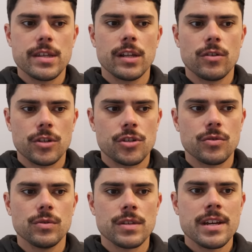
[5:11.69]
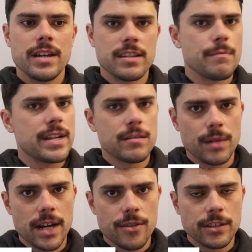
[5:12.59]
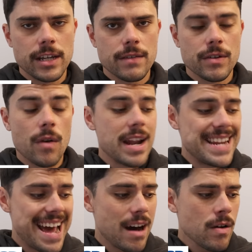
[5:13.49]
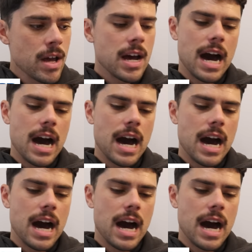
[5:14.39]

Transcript: I think Lachie Schultz is a better player than Ginnivan right now.